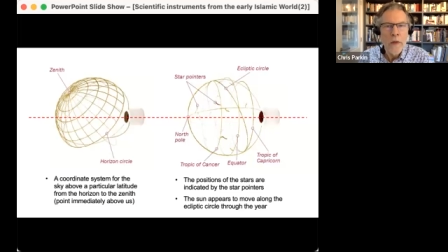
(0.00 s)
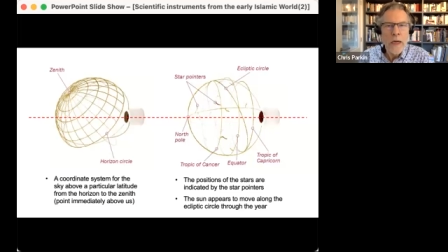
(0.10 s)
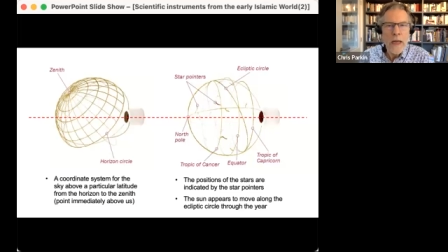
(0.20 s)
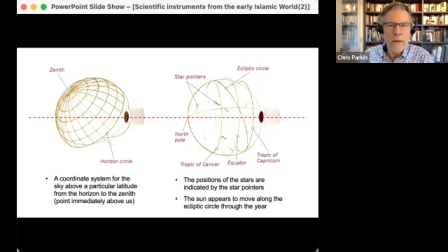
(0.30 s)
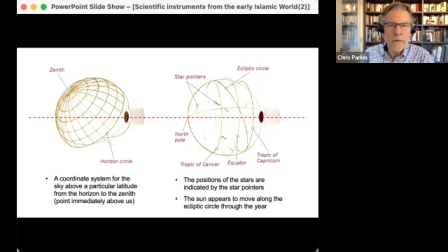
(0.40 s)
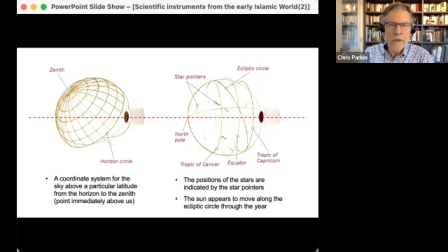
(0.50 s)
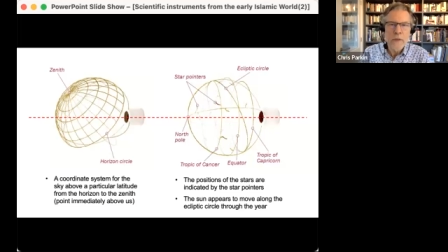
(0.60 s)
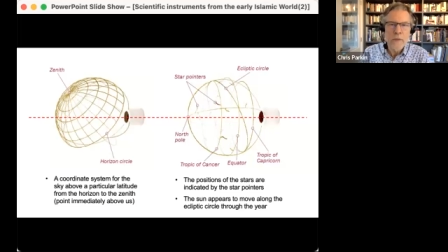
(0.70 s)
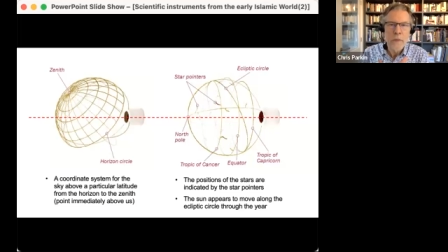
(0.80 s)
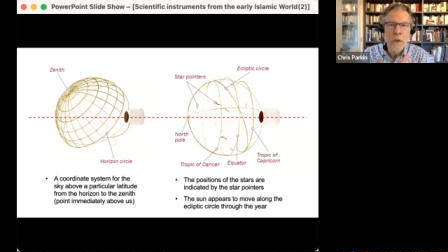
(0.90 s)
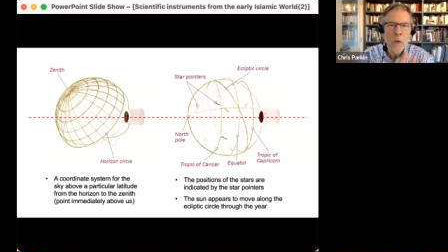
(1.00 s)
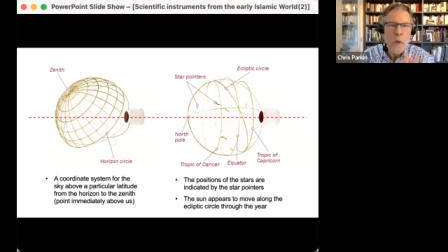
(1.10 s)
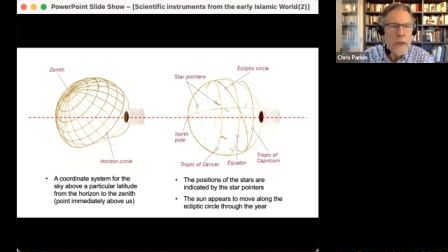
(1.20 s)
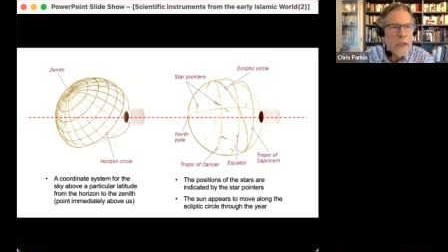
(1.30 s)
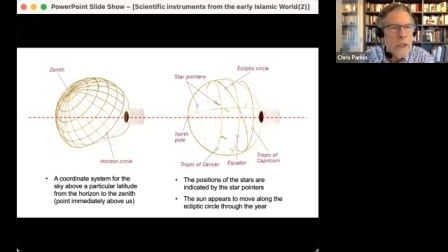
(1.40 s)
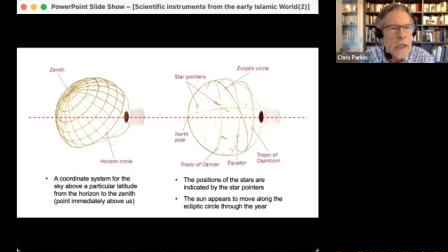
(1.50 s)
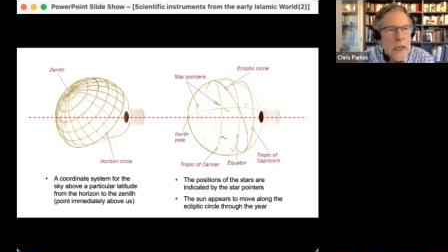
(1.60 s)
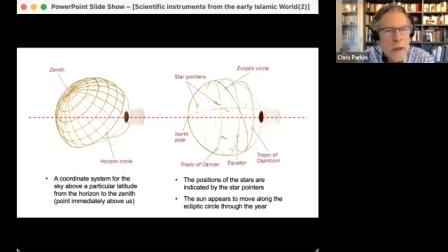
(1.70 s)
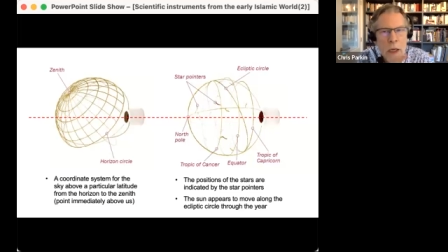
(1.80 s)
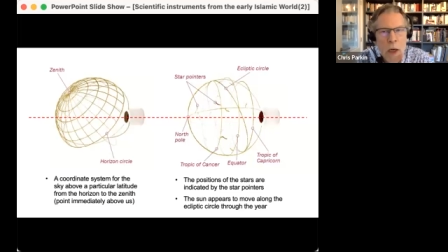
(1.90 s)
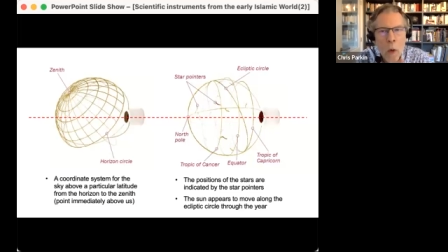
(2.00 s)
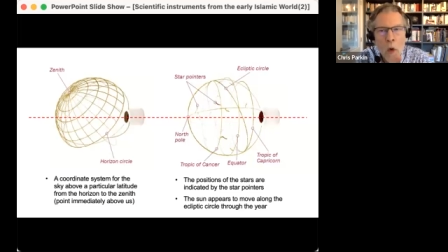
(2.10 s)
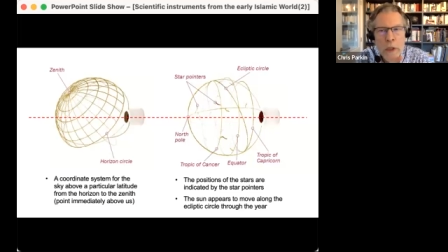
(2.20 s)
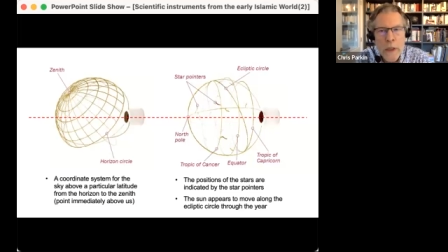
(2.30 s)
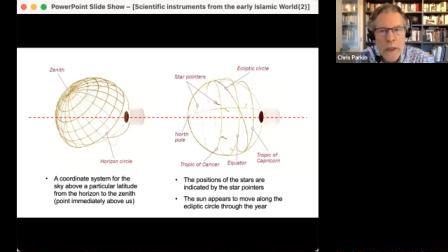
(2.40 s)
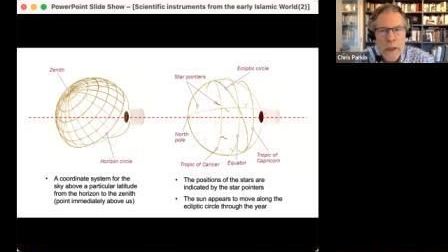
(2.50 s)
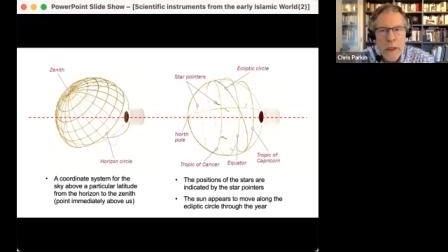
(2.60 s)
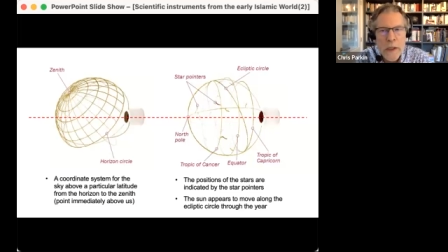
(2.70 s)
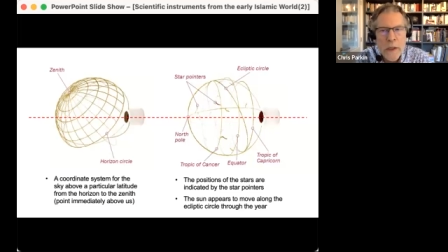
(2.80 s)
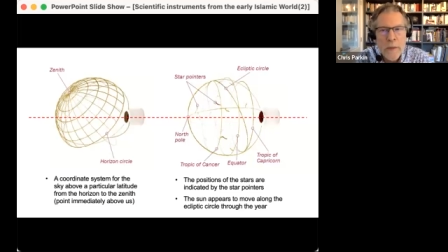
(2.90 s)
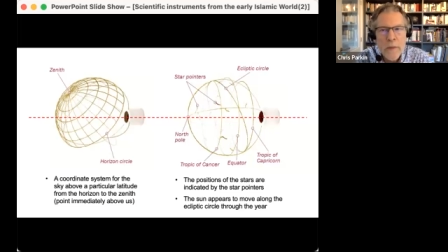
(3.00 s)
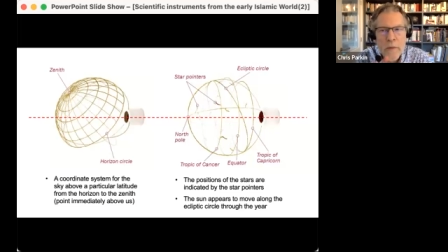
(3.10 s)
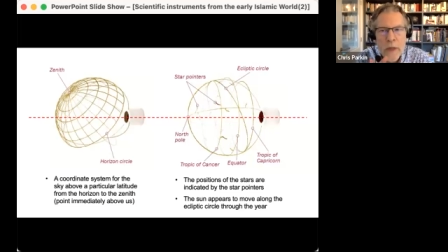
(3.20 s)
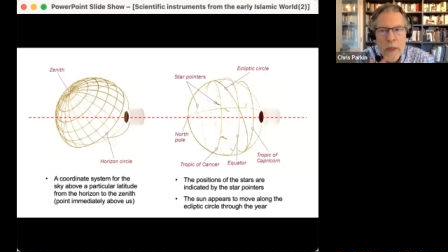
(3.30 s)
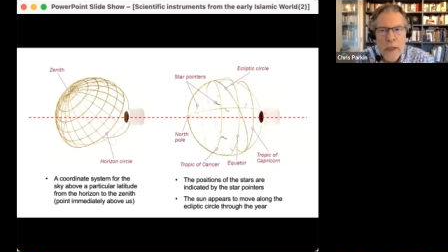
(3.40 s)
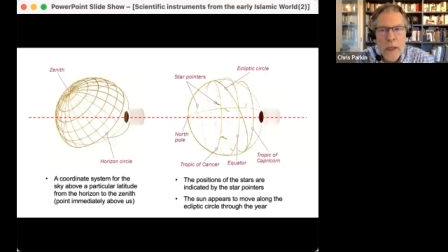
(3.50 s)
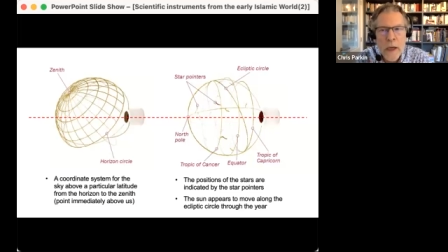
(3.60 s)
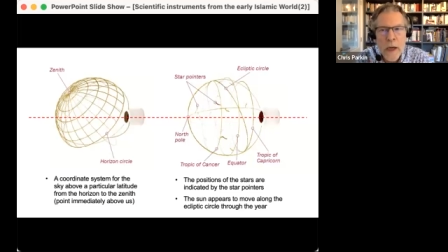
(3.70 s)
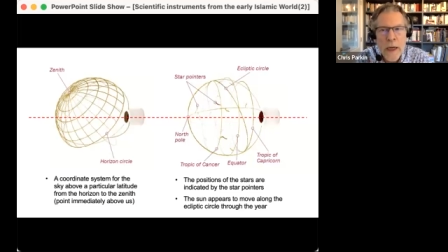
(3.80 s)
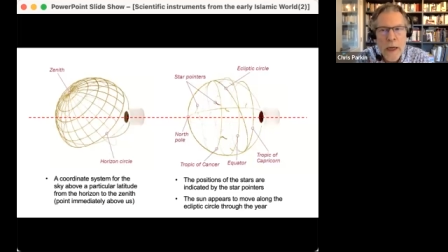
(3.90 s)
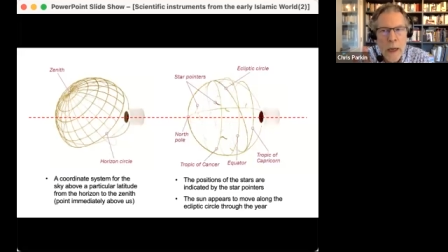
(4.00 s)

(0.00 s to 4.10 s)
On the left, we can see the coordinate system for the sky